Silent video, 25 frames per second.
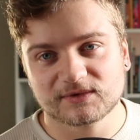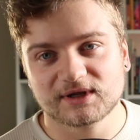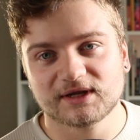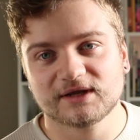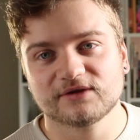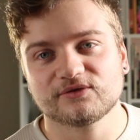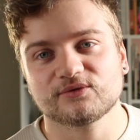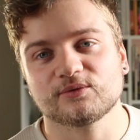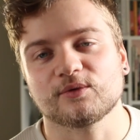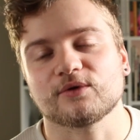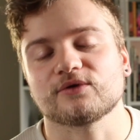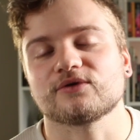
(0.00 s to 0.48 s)

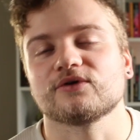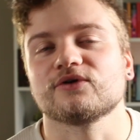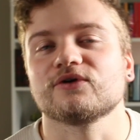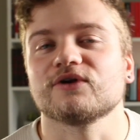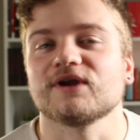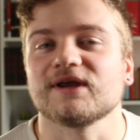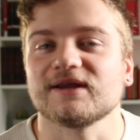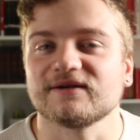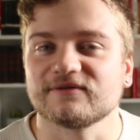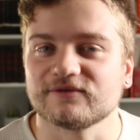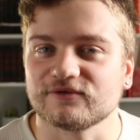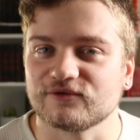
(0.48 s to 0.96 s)
it's what you
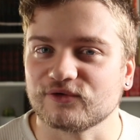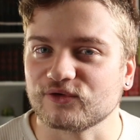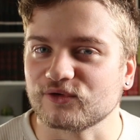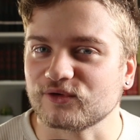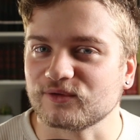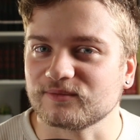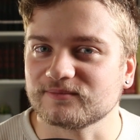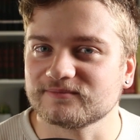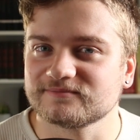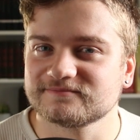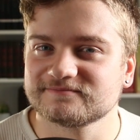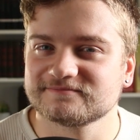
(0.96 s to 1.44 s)
need to
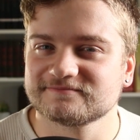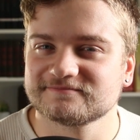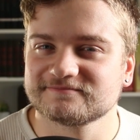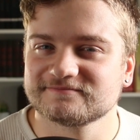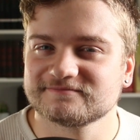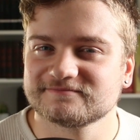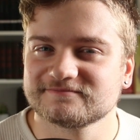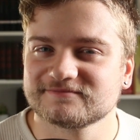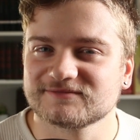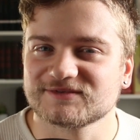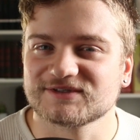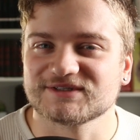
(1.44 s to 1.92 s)
do
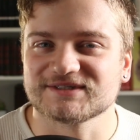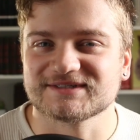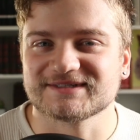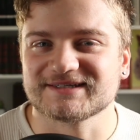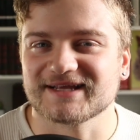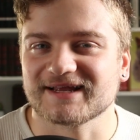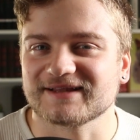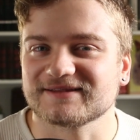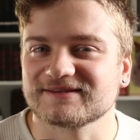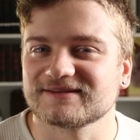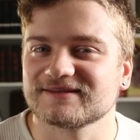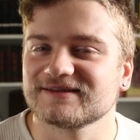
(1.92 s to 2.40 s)
to
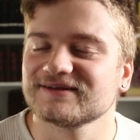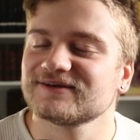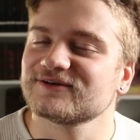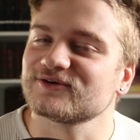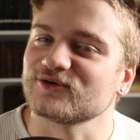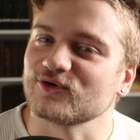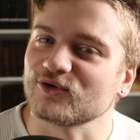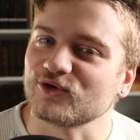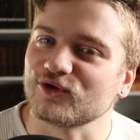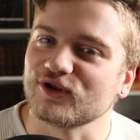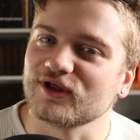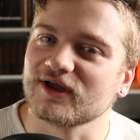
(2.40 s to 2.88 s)
set the
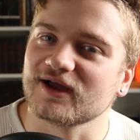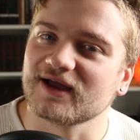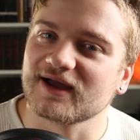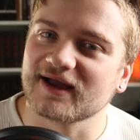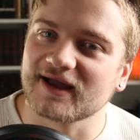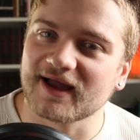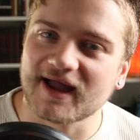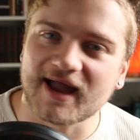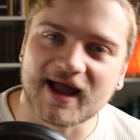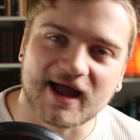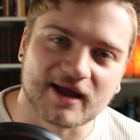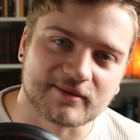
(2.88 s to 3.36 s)
good
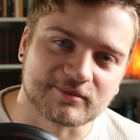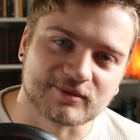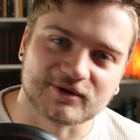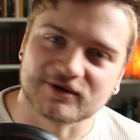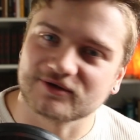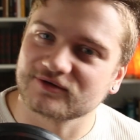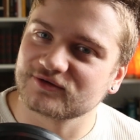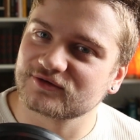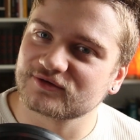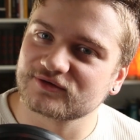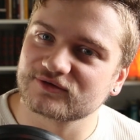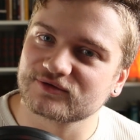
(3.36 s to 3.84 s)

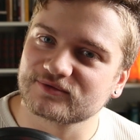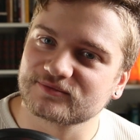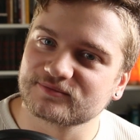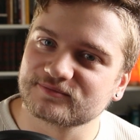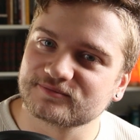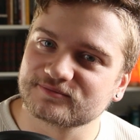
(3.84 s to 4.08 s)
habit.